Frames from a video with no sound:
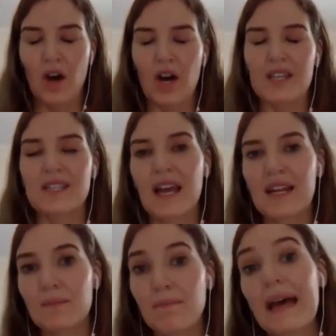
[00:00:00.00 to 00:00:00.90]

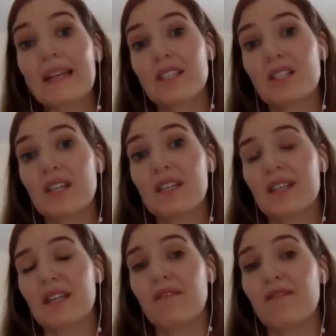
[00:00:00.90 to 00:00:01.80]
send messages
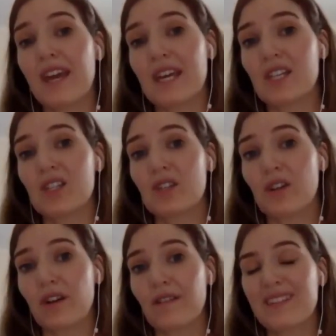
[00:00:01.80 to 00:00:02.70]
to the vagus
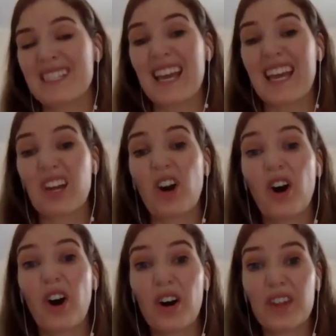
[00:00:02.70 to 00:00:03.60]
nerve saying,
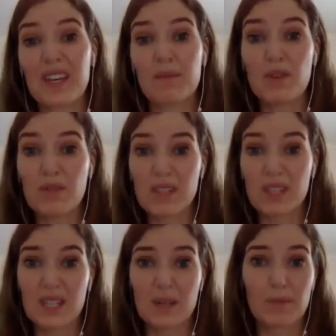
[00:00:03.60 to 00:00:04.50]
Oh, the immune
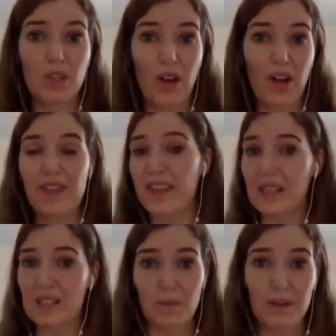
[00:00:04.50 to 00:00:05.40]
system's on,
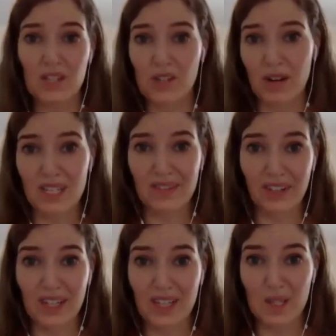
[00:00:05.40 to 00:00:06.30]
things are a bit stressful
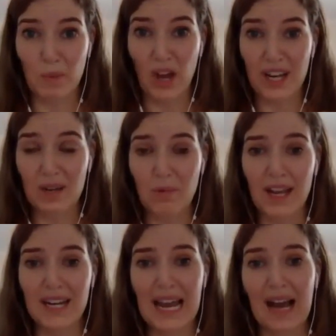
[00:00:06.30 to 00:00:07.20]
in this body
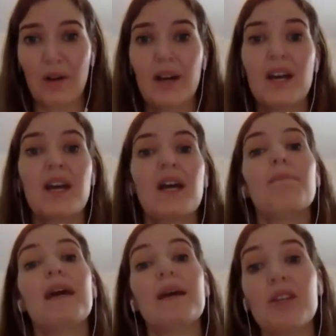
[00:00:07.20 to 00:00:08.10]
right now.
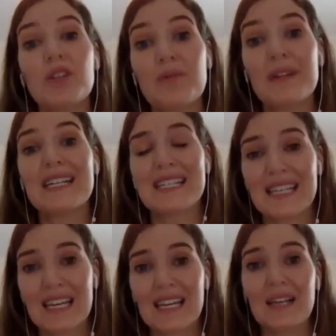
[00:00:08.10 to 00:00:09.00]
Maybe you need to
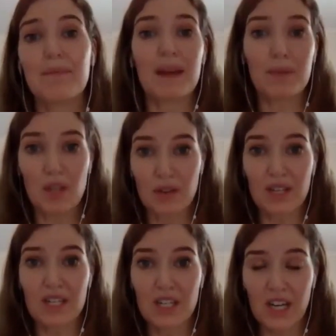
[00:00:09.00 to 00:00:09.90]
kick in, maybe you
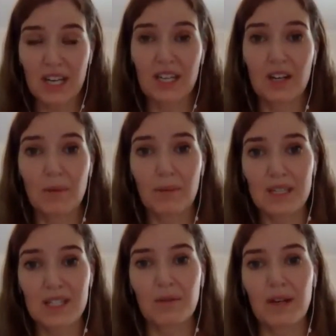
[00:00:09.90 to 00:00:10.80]
need to check in on
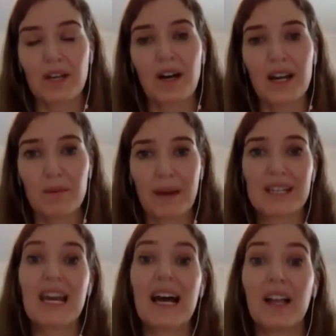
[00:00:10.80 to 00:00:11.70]
what's going on. It might
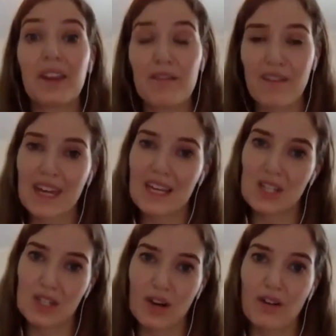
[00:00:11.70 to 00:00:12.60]
tell the
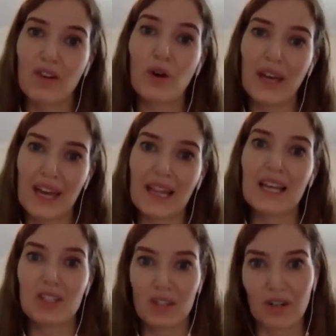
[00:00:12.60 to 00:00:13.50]
vagus nerve, Okay,
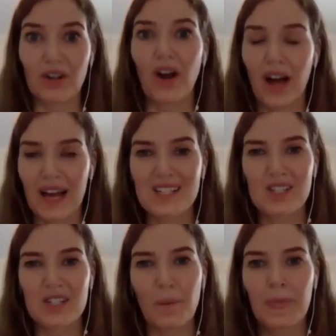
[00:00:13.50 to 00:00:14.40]
like turn on.
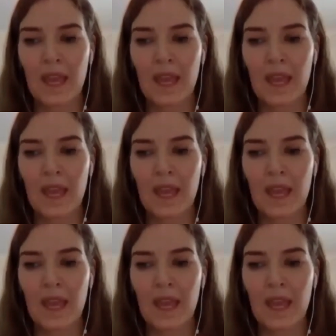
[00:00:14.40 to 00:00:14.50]
So,